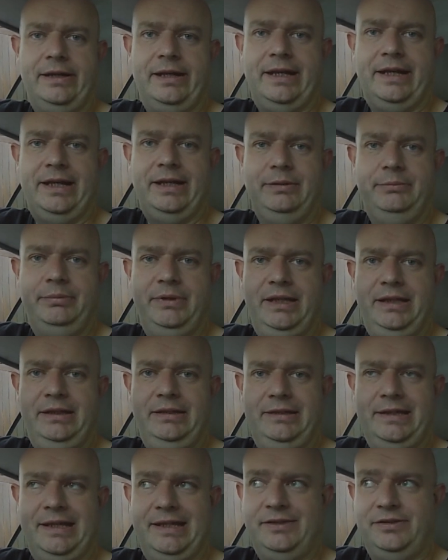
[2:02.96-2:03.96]
had
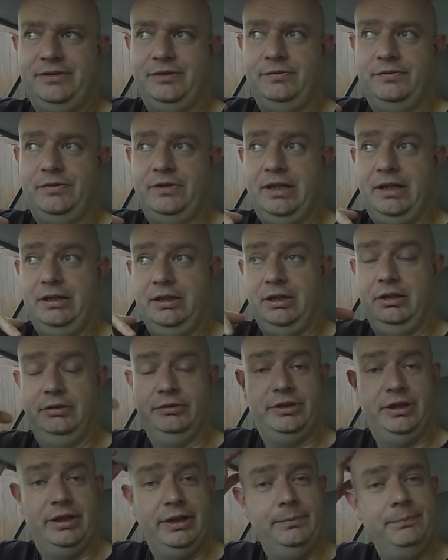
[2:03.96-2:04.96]
been tested for a long
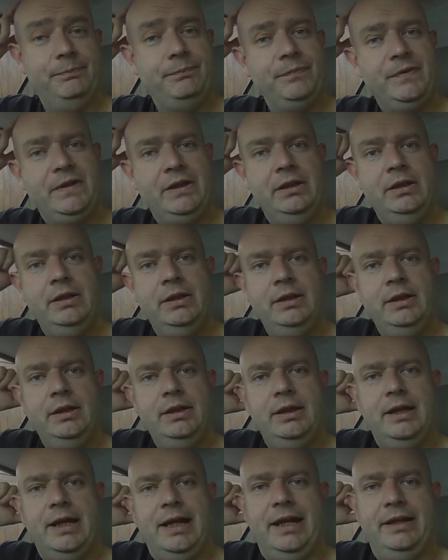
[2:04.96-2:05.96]
time,
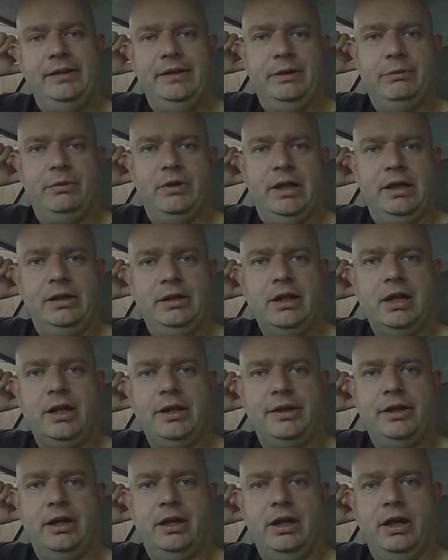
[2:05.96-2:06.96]
and there were a
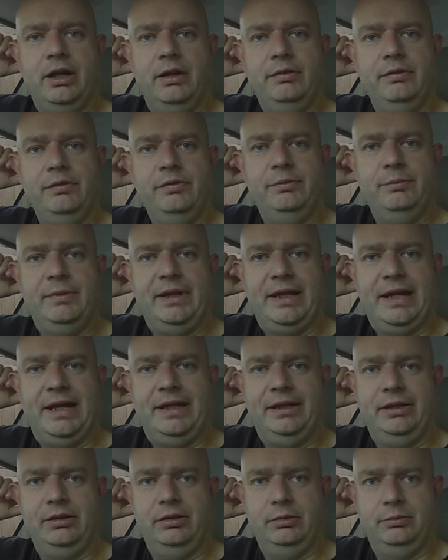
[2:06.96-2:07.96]
lot of
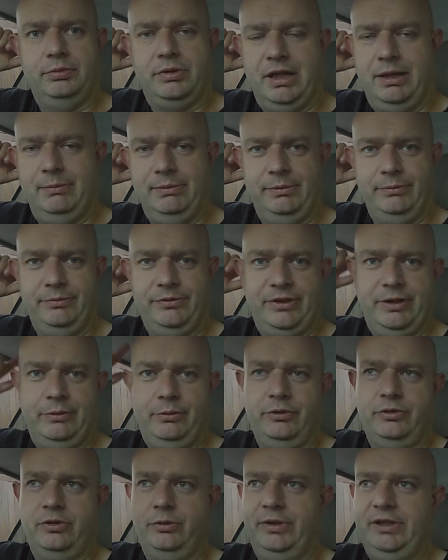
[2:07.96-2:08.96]
mechanical problems. So I
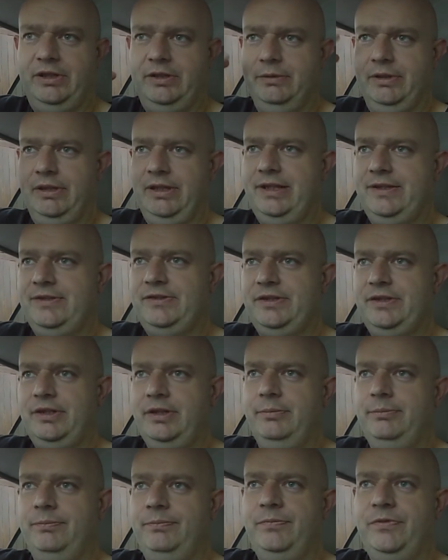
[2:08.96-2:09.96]
won't go into a list of
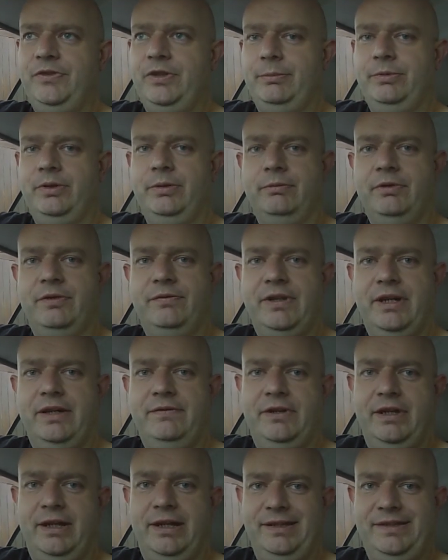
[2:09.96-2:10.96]
them. Some of them were very,
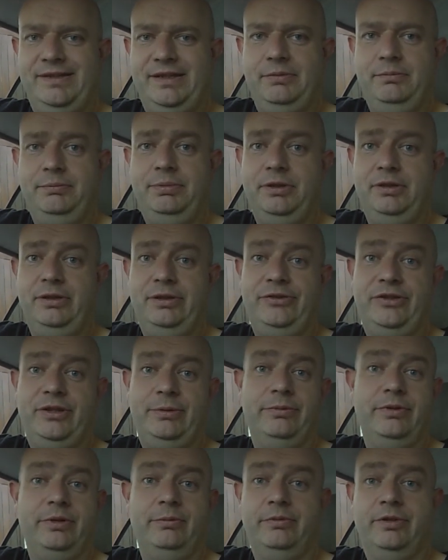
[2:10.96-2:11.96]
very simple.
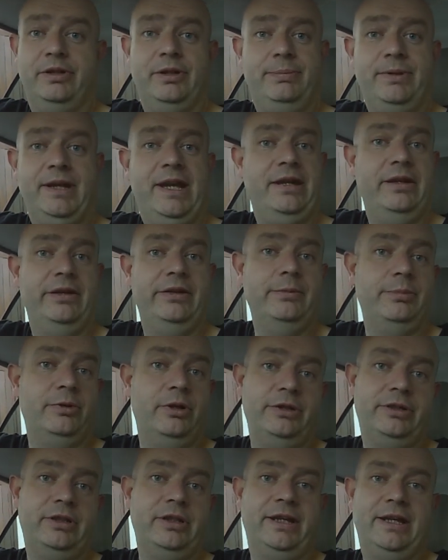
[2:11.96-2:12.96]
Some of them were a pain in the
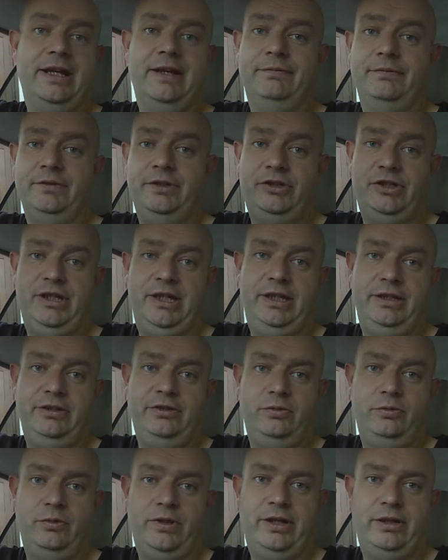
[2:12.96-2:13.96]
butt, like having to
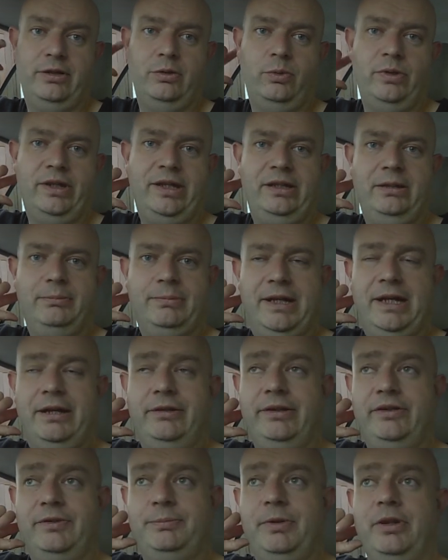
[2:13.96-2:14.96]
change rear wheel
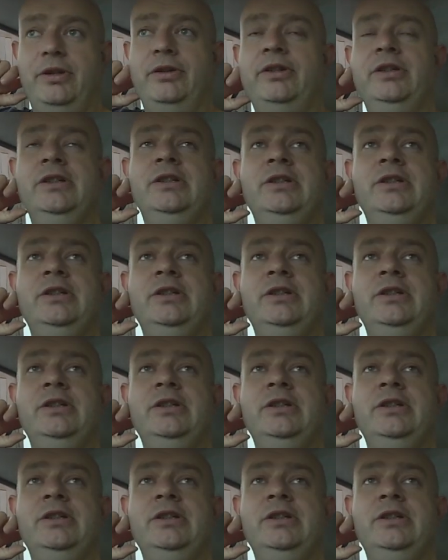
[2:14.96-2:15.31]
bearings. But